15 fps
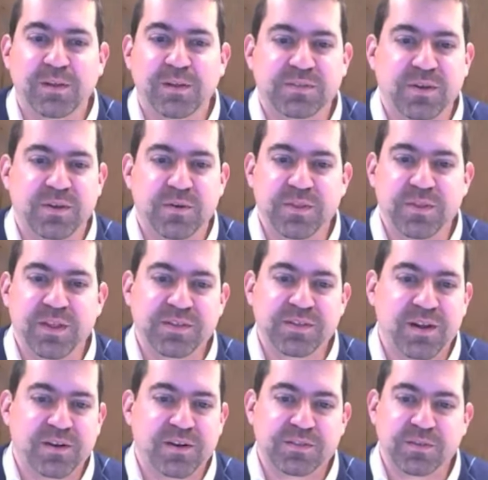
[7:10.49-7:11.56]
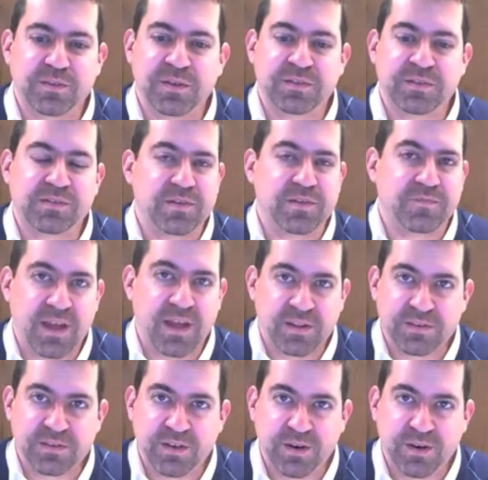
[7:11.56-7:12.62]
So these are students that
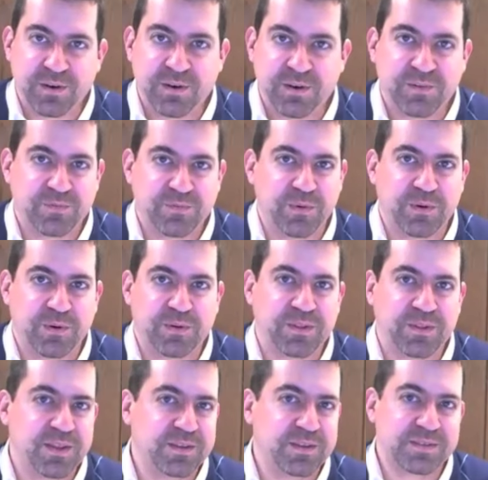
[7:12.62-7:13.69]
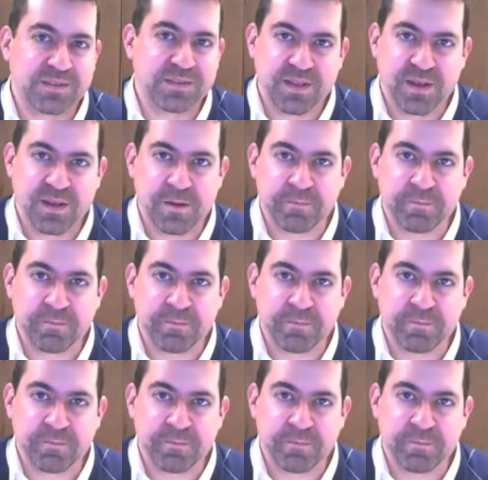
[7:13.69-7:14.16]
volunteer for these